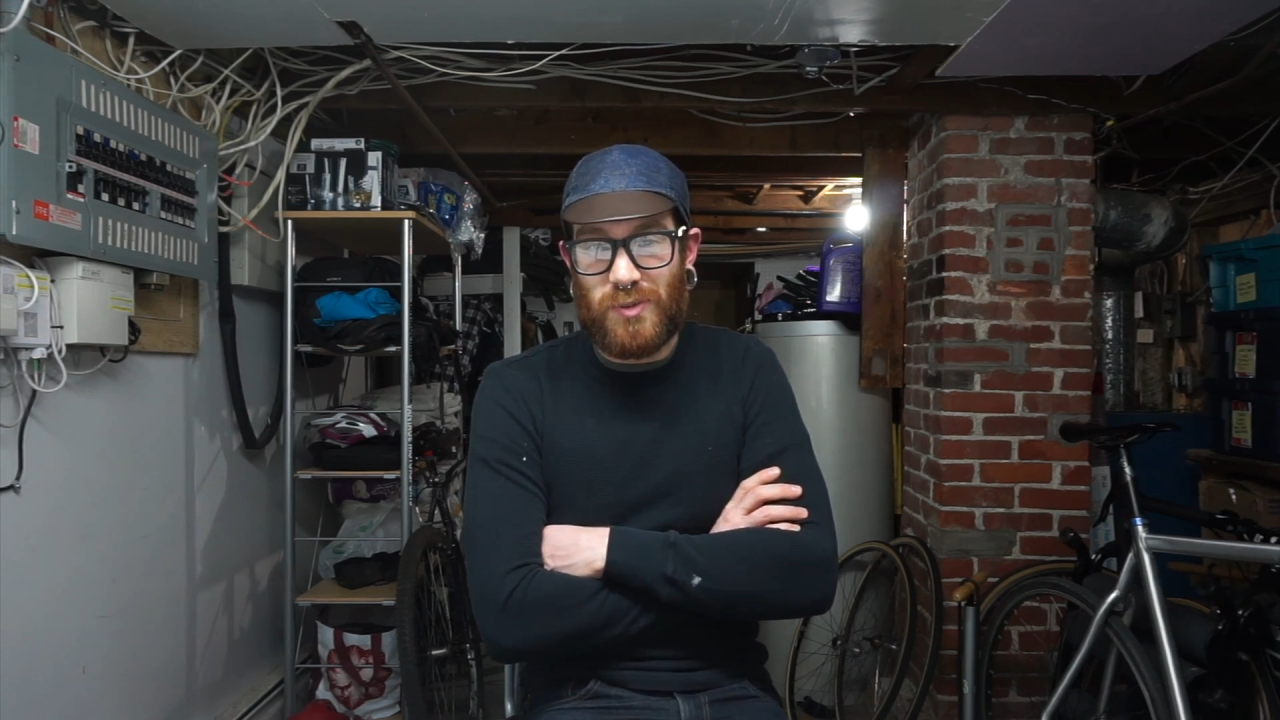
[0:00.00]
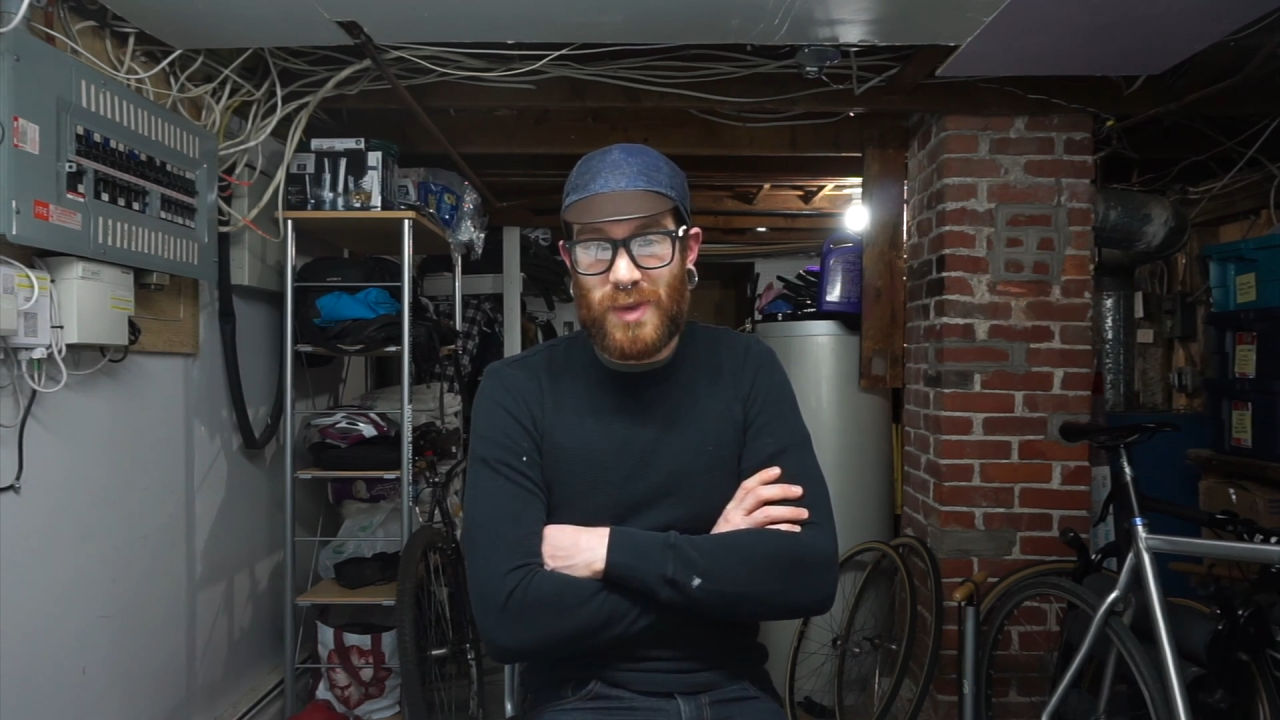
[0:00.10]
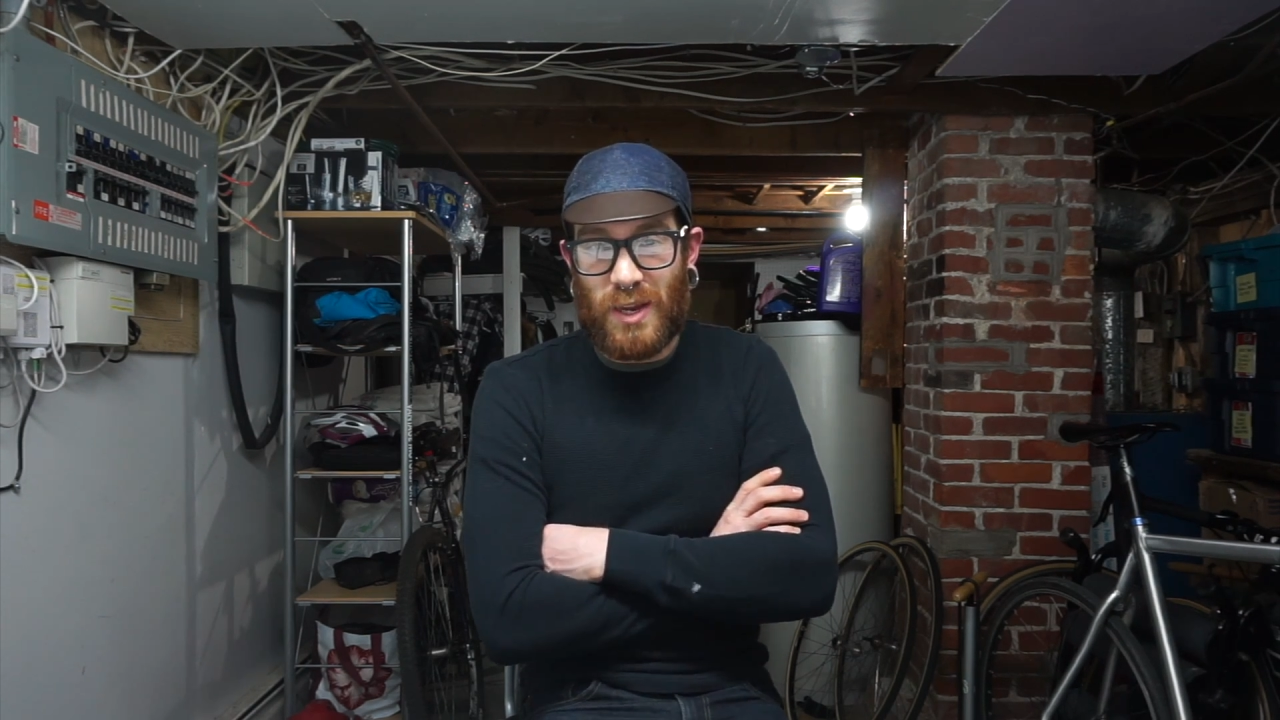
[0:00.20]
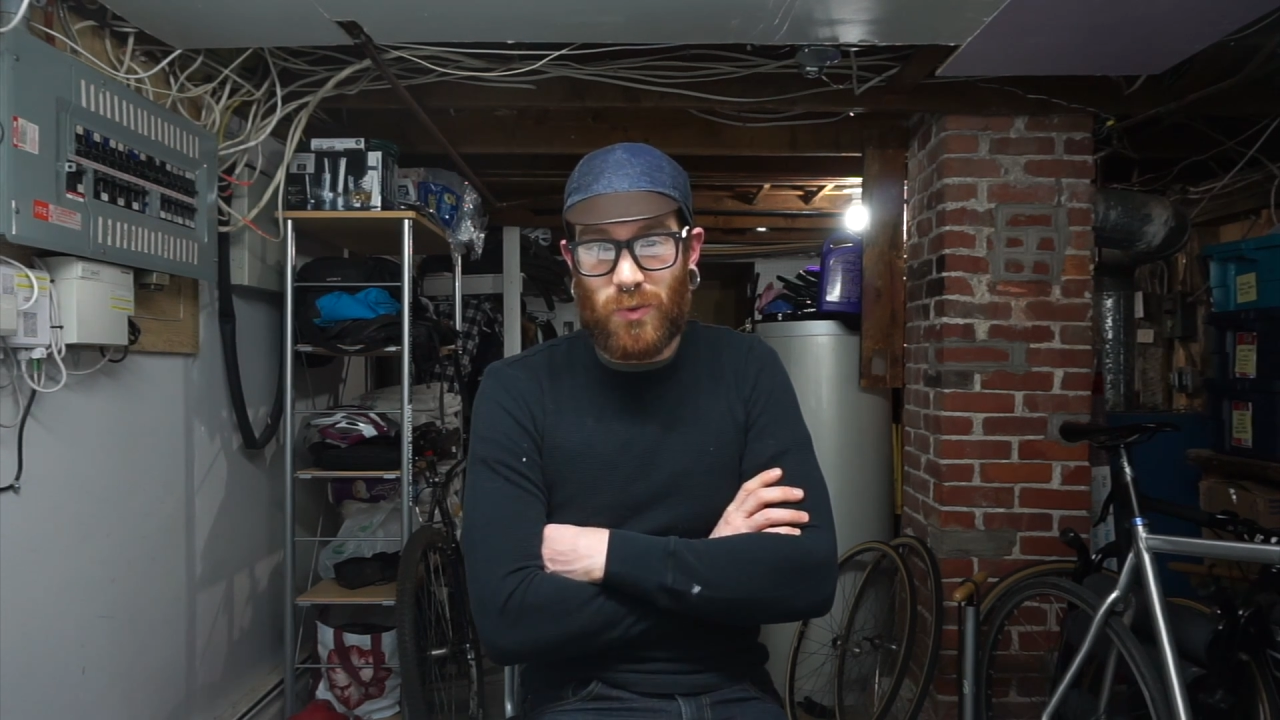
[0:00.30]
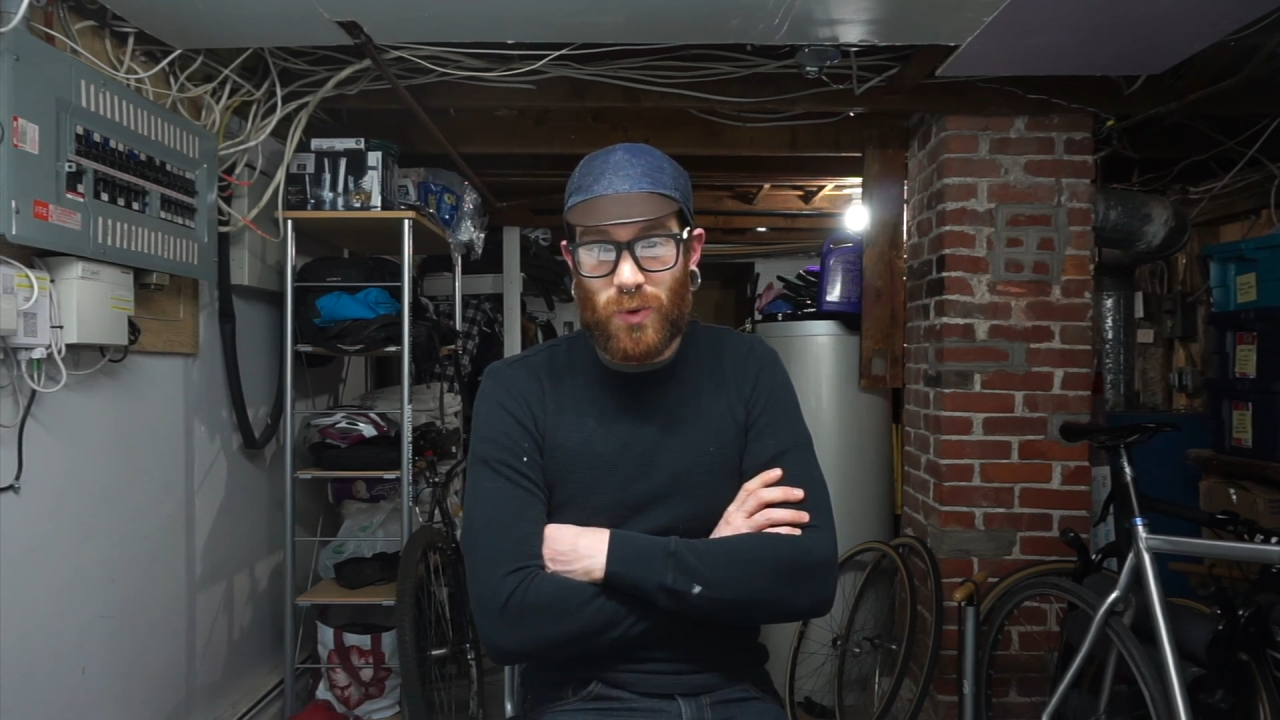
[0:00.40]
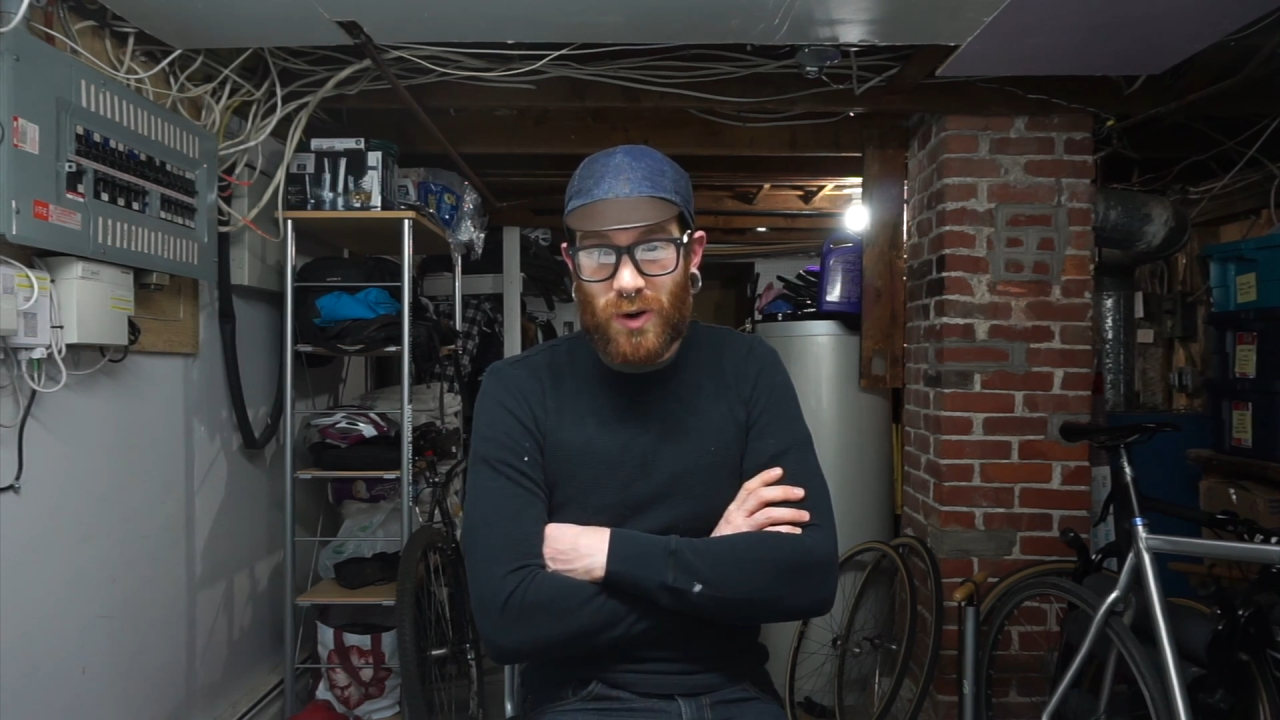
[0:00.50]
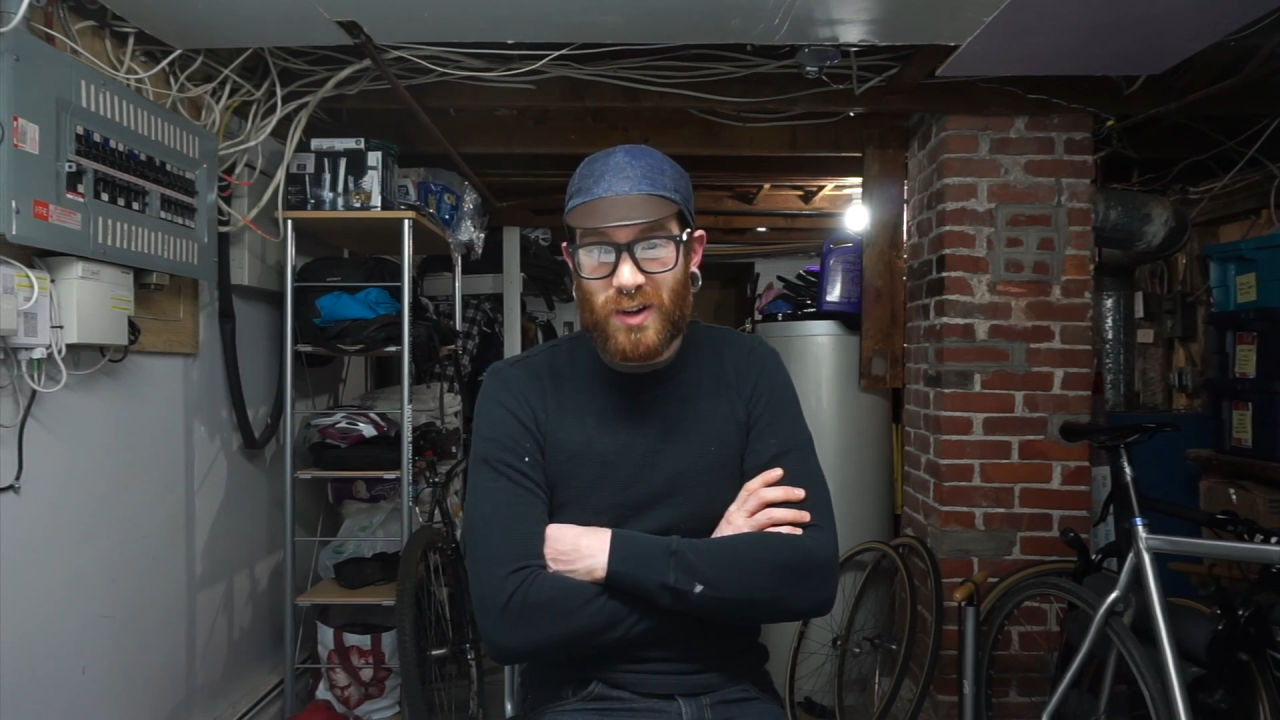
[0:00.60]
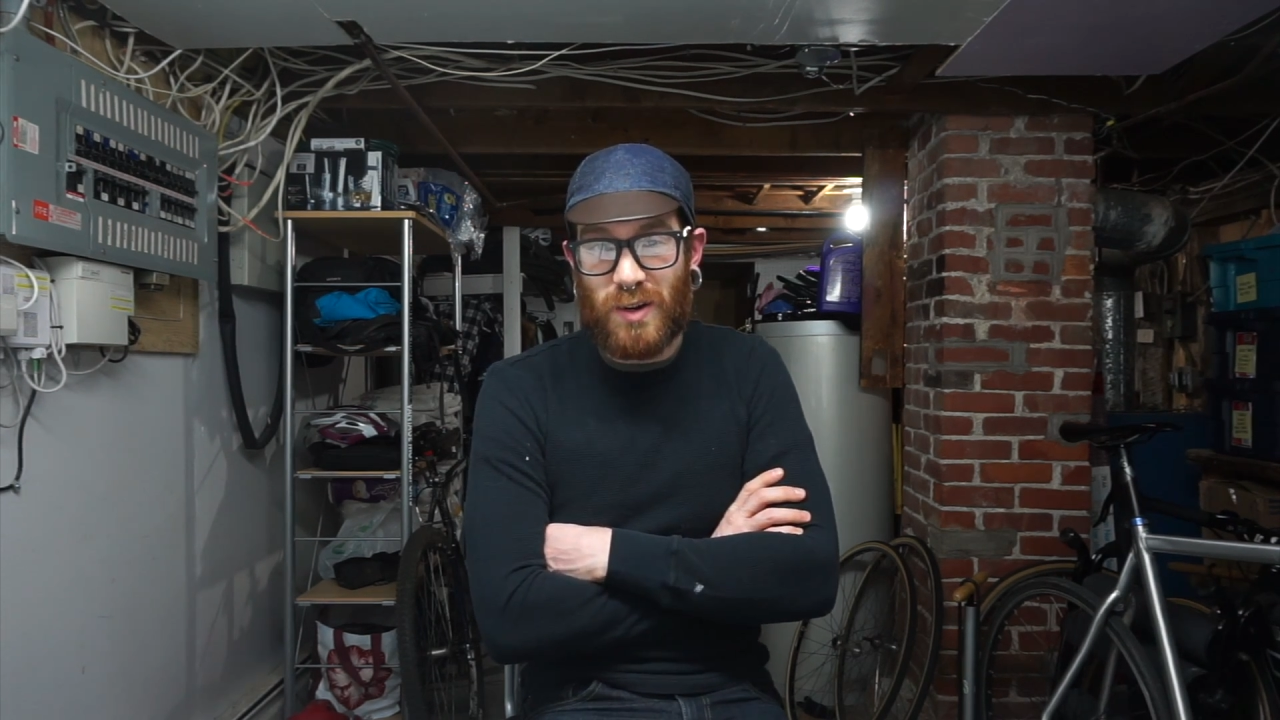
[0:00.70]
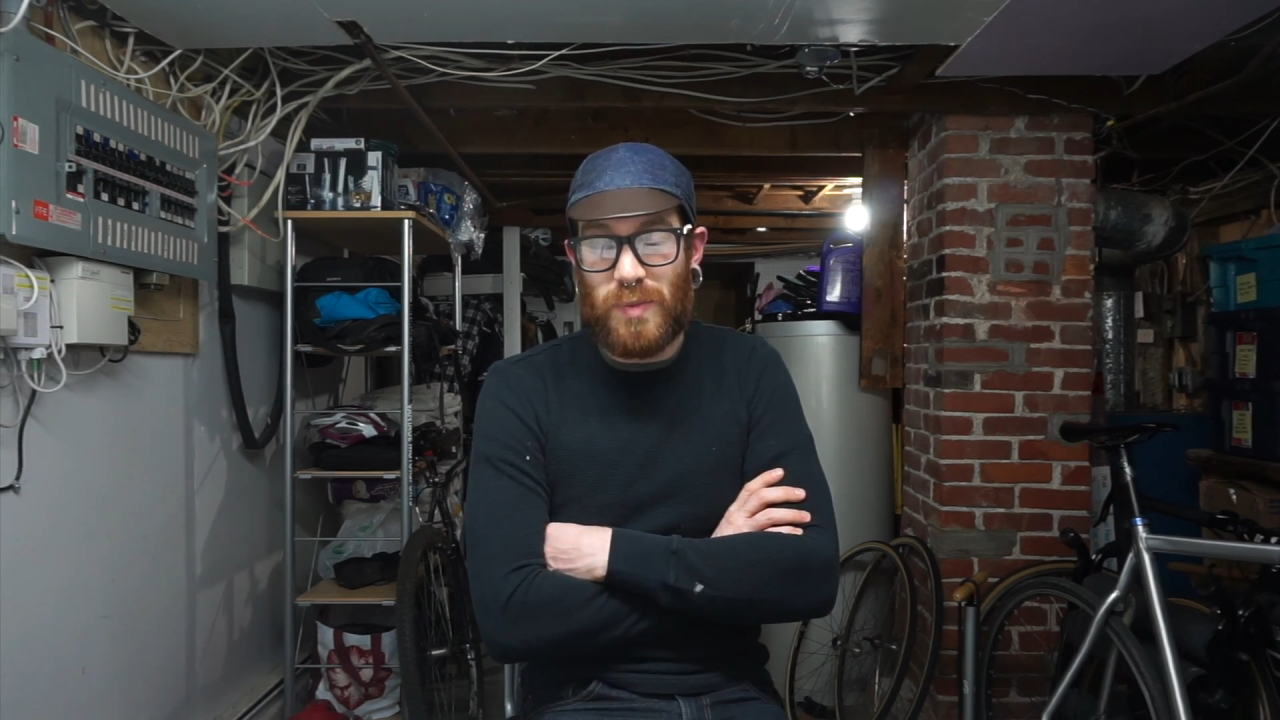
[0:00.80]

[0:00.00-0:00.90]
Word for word: make it work and